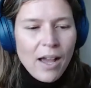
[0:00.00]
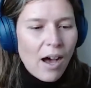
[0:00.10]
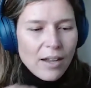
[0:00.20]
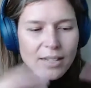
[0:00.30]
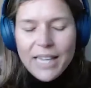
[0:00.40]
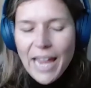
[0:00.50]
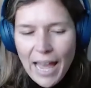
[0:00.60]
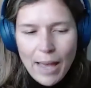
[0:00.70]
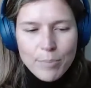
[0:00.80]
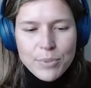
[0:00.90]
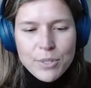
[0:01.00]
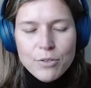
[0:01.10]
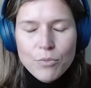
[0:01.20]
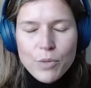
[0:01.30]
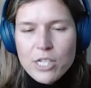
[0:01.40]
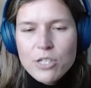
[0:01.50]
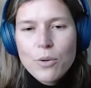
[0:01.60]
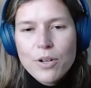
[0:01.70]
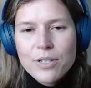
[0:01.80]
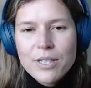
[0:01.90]
uncapped
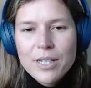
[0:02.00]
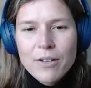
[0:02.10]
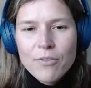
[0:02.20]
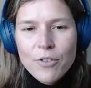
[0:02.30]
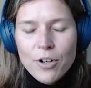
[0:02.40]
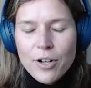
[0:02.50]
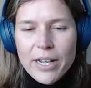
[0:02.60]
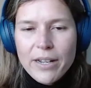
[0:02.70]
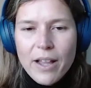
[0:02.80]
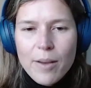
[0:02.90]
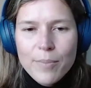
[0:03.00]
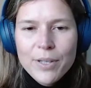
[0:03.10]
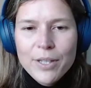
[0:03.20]
resource for income.